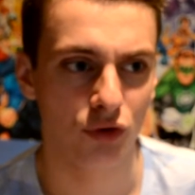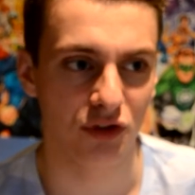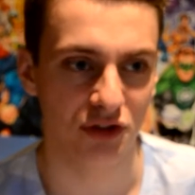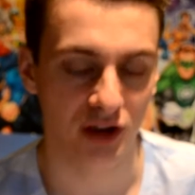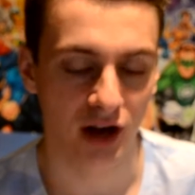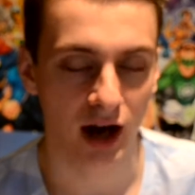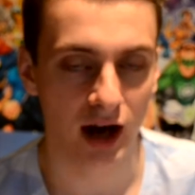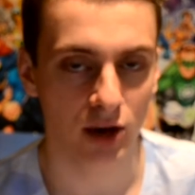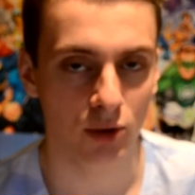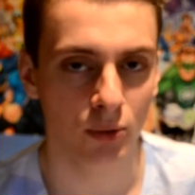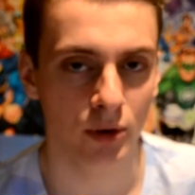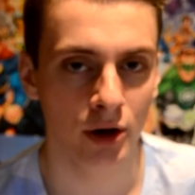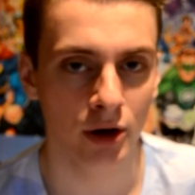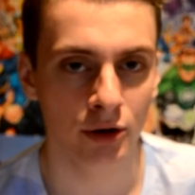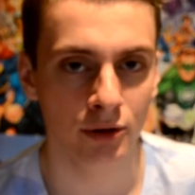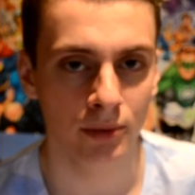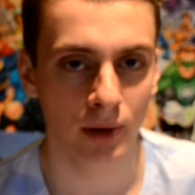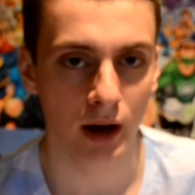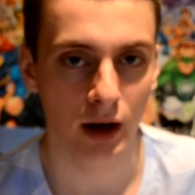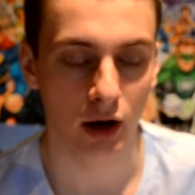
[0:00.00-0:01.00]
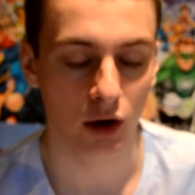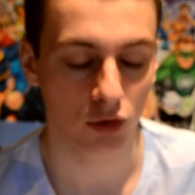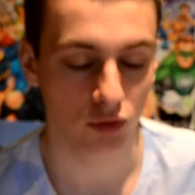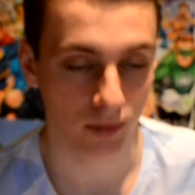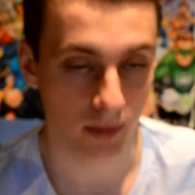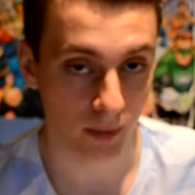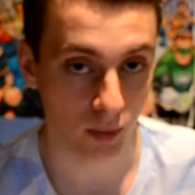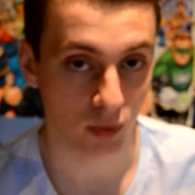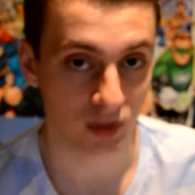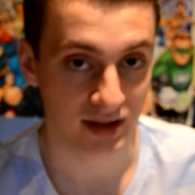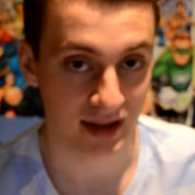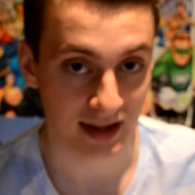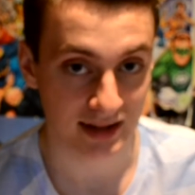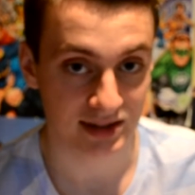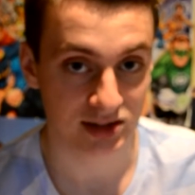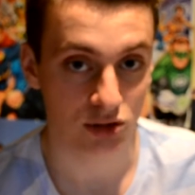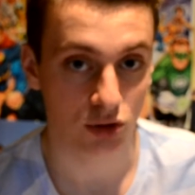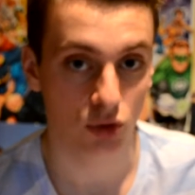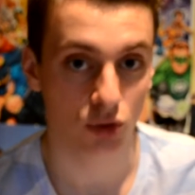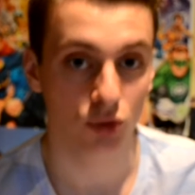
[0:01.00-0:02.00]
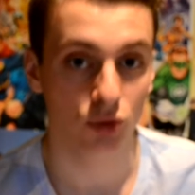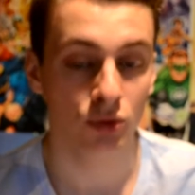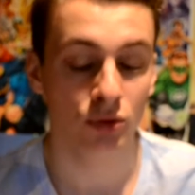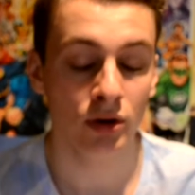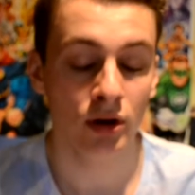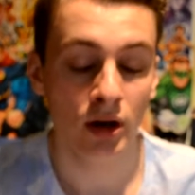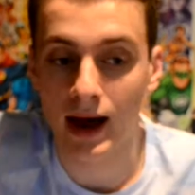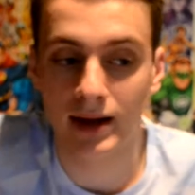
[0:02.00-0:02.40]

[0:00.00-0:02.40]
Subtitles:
The Dark World. I don't remember what that's called.